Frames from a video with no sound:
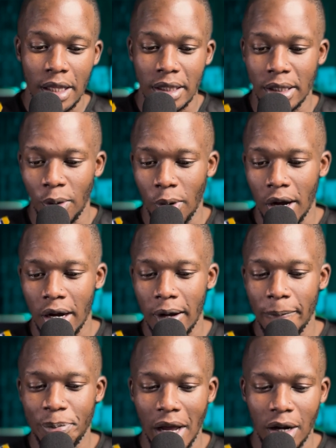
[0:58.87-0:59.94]
There were
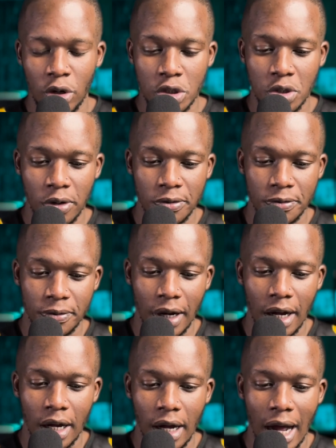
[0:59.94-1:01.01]
a lot of
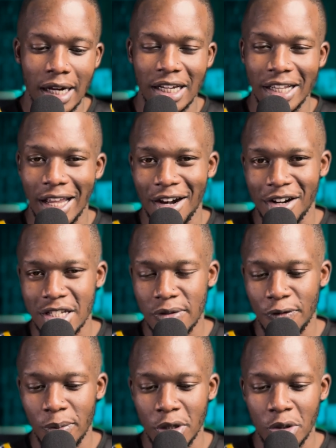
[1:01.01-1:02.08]
handling errors
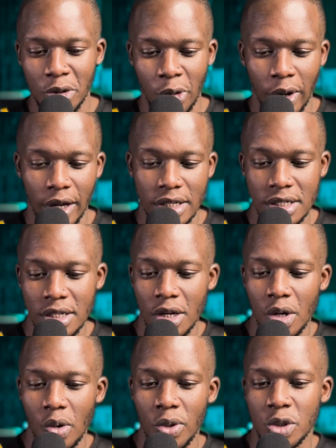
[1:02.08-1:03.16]
from the Uruguayans,
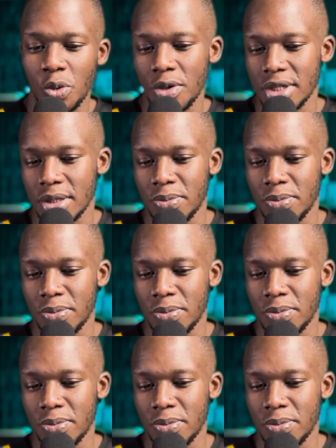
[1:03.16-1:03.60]
which was